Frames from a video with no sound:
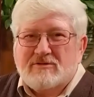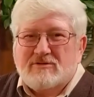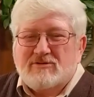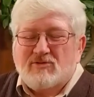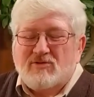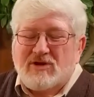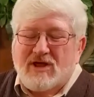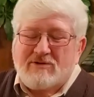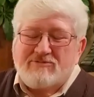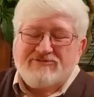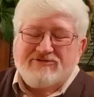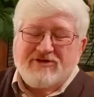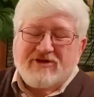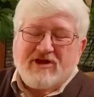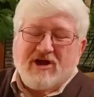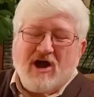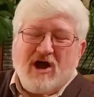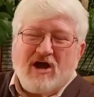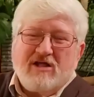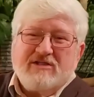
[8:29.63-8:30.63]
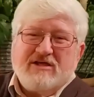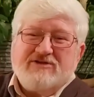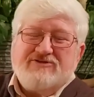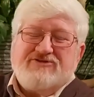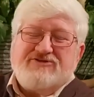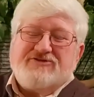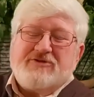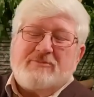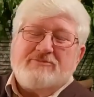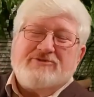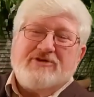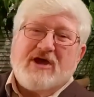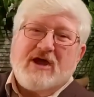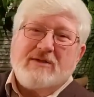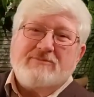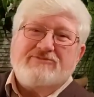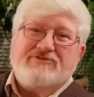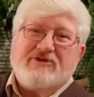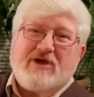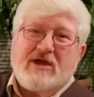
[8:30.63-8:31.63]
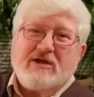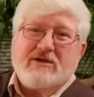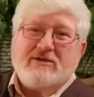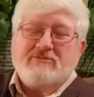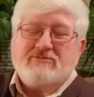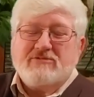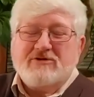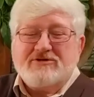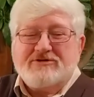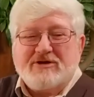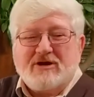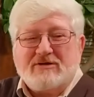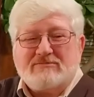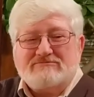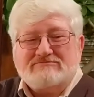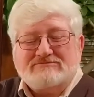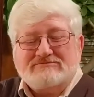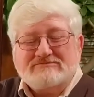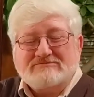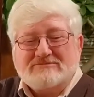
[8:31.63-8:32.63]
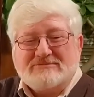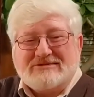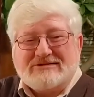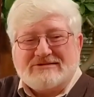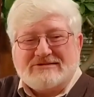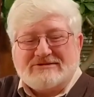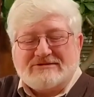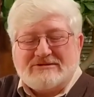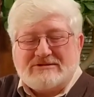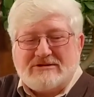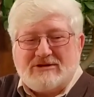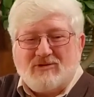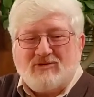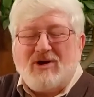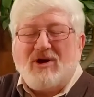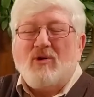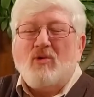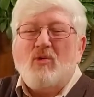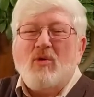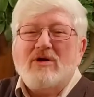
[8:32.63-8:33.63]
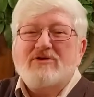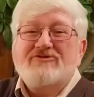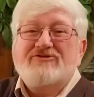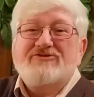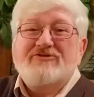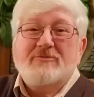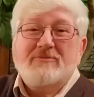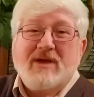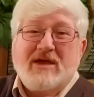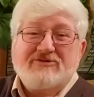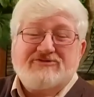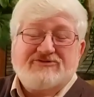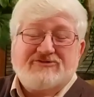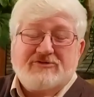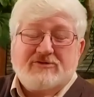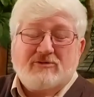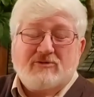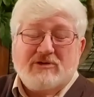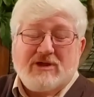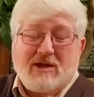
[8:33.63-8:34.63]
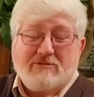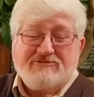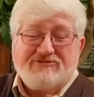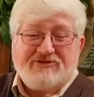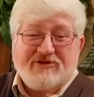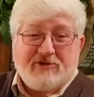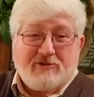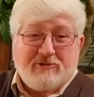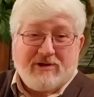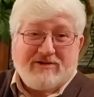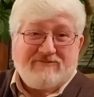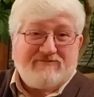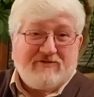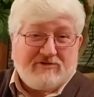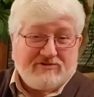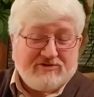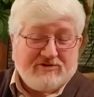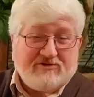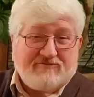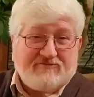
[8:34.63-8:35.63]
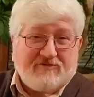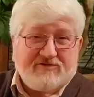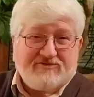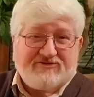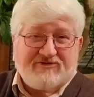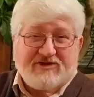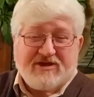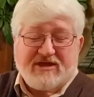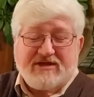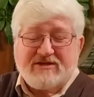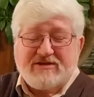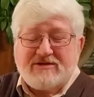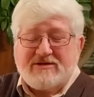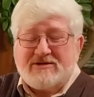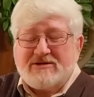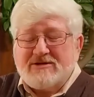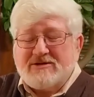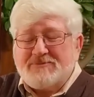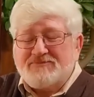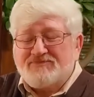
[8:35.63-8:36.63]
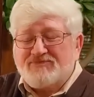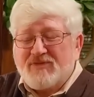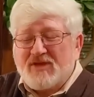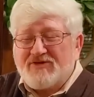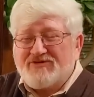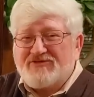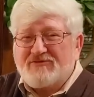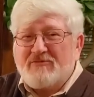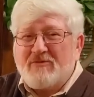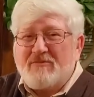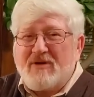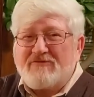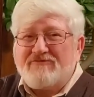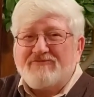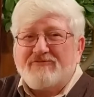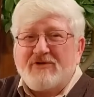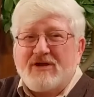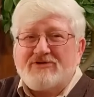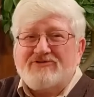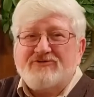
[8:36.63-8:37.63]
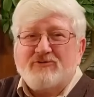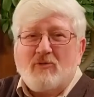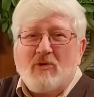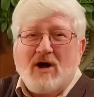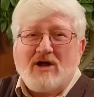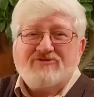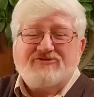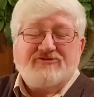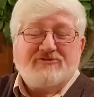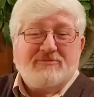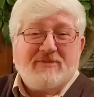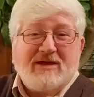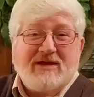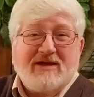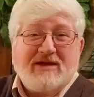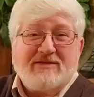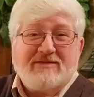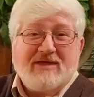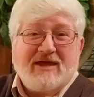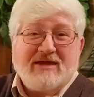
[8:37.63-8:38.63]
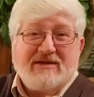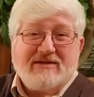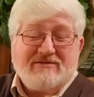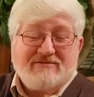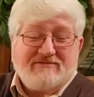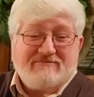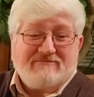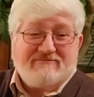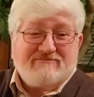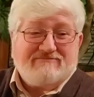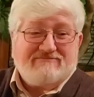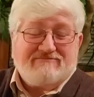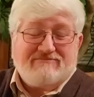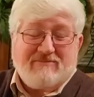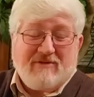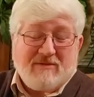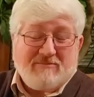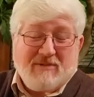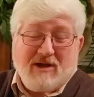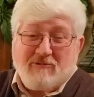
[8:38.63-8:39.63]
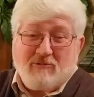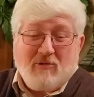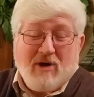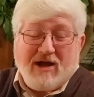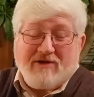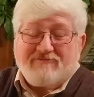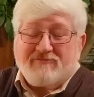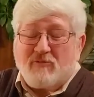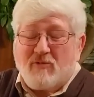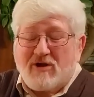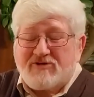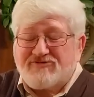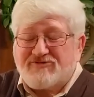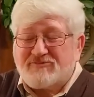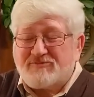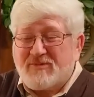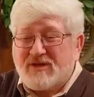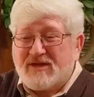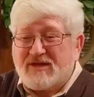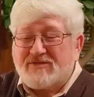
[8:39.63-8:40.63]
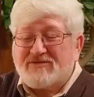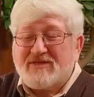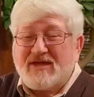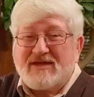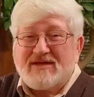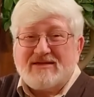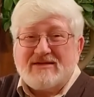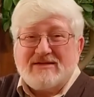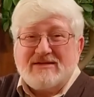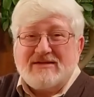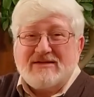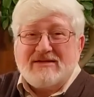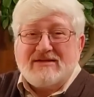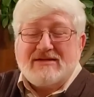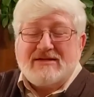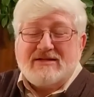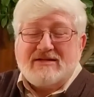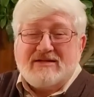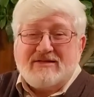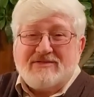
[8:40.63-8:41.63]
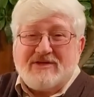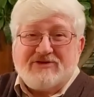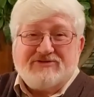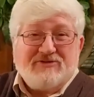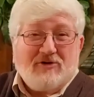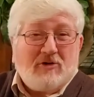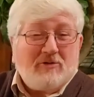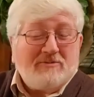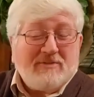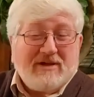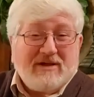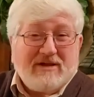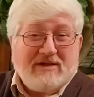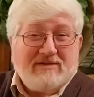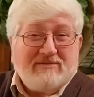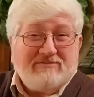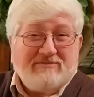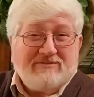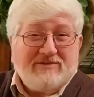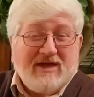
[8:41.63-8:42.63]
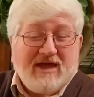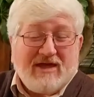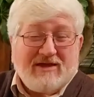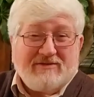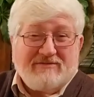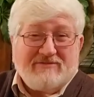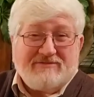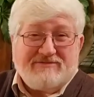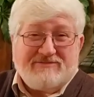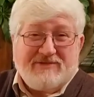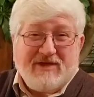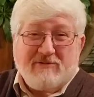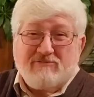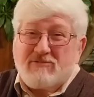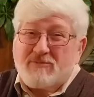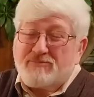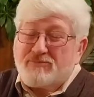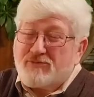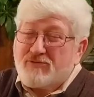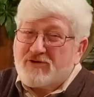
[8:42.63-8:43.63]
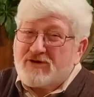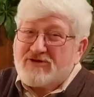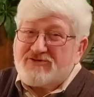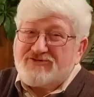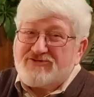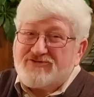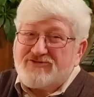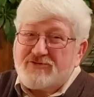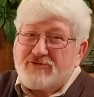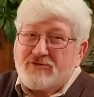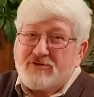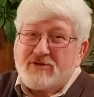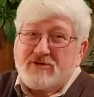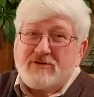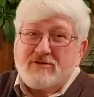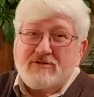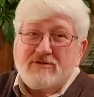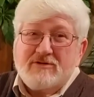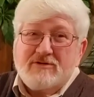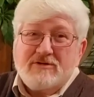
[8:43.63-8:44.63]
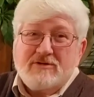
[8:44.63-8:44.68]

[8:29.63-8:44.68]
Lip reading: When I was in college, sometimes I would, one semester when I was at Greenville University, some of my friends watched me and my wife watched me, and they told me that they were pretty sure